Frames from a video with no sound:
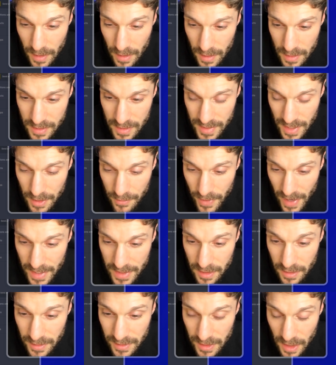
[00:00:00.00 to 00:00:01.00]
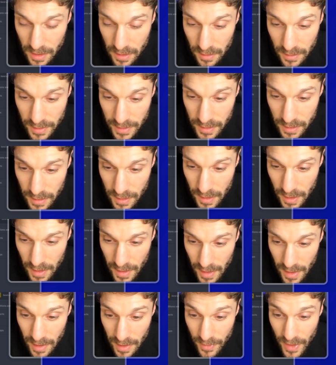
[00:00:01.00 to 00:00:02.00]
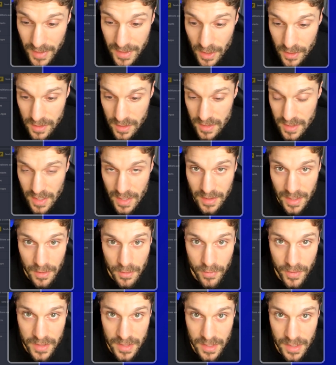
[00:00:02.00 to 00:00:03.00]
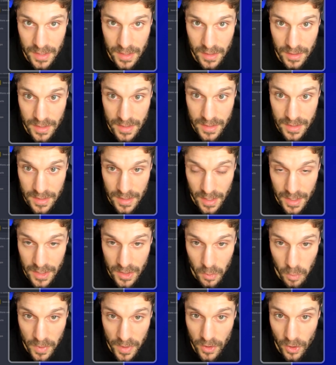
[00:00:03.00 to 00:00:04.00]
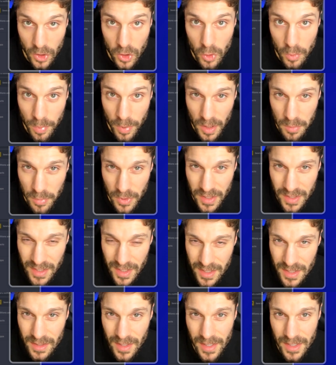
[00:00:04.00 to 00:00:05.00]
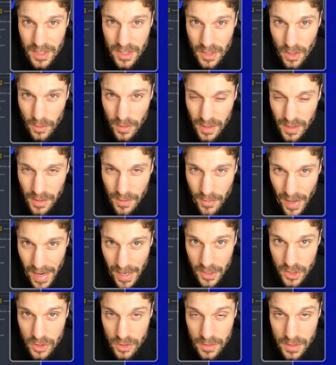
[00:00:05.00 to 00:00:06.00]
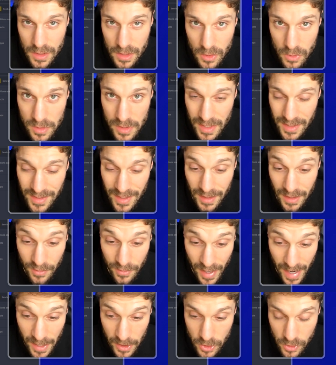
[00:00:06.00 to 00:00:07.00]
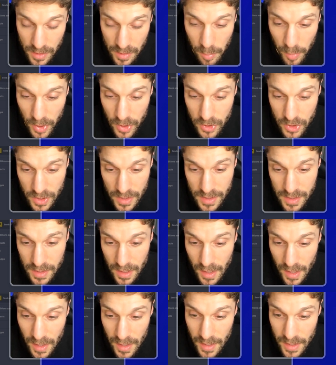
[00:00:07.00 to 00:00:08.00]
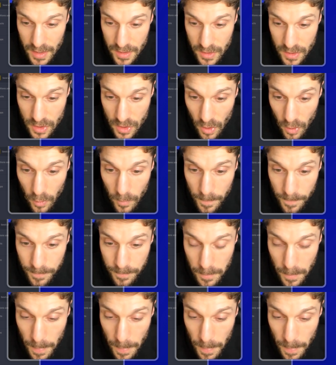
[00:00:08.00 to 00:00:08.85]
Instead of has clicked on a link, that tells us that they visited the site with our coupon, but it doesn't let us know that they've actually used it, that they've actually purchased. So